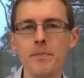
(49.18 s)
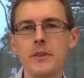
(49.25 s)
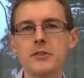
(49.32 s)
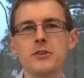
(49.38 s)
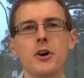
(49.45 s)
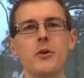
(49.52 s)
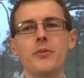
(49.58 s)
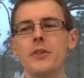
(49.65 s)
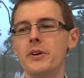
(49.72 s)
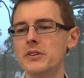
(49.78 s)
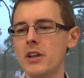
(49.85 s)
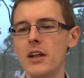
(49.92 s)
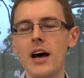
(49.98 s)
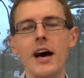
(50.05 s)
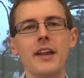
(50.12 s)
So there's
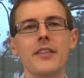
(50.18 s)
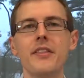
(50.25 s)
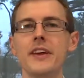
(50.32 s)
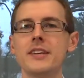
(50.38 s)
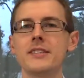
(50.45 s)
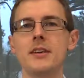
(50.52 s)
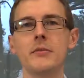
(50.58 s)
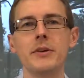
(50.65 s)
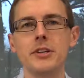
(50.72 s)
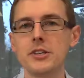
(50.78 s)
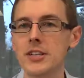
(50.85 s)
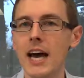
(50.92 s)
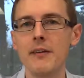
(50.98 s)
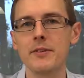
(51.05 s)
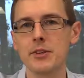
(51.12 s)
a lot of things that we
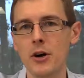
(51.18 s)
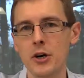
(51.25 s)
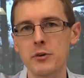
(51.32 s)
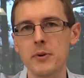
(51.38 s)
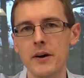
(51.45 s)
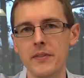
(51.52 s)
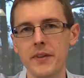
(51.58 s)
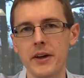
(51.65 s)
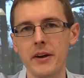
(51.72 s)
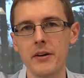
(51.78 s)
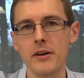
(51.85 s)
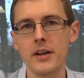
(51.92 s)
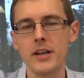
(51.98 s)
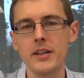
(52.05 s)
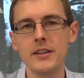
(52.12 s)
just haven't talked about
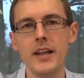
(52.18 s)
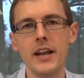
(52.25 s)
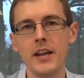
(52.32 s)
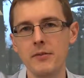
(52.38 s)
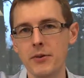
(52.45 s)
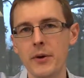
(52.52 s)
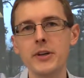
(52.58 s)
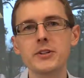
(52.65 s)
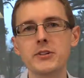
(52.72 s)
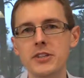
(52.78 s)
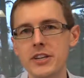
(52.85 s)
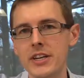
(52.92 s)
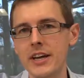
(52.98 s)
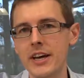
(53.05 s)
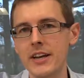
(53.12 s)
there that if you're
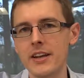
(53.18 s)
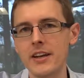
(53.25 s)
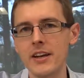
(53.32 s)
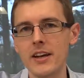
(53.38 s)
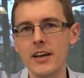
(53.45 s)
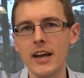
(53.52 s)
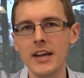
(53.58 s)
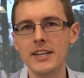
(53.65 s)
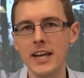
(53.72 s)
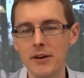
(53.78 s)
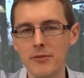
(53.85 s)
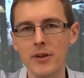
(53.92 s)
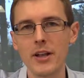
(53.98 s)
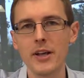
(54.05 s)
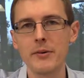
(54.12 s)
interested in, I
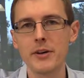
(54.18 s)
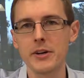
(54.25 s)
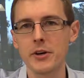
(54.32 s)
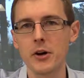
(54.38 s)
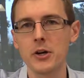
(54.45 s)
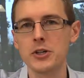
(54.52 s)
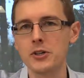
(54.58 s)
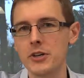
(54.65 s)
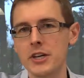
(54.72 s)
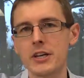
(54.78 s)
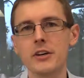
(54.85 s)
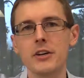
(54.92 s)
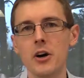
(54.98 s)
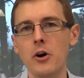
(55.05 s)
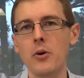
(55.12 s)
definitely would encourage you to
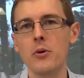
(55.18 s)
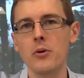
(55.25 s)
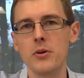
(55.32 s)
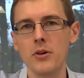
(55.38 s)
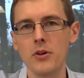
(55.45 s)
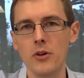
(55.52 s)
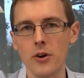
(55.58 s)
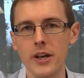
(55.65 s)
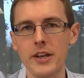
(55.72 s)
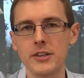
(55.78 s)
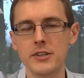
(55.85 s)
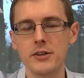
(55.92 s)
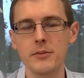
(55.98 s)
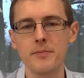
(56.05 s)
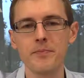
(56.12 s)
go look
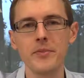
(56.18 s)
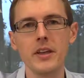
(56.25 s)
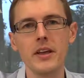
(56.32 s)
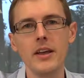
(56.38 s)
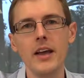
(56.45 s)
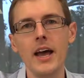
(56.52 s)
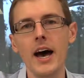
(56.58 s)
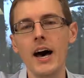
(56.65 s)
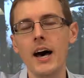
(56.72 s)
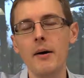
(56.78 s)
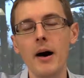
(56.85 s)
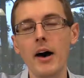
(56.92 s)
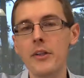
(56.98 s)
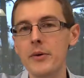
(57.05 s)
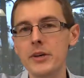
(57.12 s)
into. Uh,
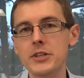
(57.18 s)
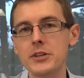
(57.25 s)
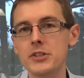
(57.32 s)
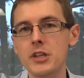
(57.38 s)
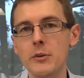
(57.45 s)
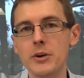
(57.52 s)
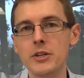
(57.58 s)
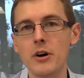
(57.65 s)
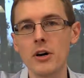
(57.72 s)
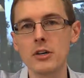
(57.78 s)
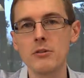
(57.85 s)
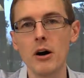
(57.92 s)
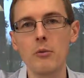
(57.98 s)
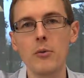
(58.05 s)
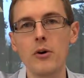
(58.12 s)
other issues that we talked
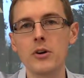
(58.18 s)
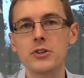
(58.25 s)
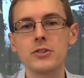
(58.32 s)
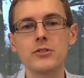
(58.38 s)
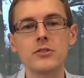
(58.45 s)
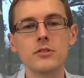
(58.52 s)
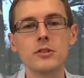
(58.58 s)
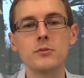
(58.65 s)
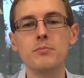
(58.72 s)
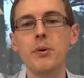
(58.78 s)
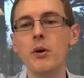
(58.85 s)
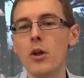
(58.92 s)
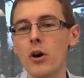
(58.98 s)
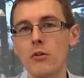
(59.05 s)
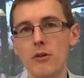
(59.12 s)
about were
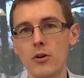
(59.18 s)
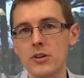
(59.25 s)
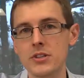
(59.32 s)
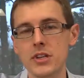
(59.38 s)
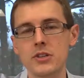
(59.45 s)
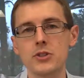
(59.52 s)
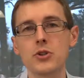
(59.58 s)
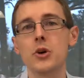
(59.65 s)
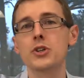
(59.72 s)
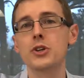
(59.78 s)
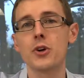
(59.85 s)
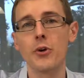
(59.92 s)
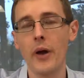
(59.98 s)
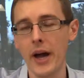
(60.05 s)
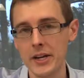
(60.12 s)
spillovers and
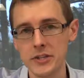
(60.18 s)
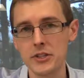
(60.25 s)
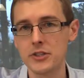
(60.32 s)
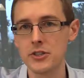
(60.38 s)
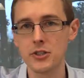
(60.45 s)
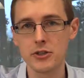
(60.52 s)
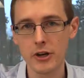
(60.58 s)
social interactions and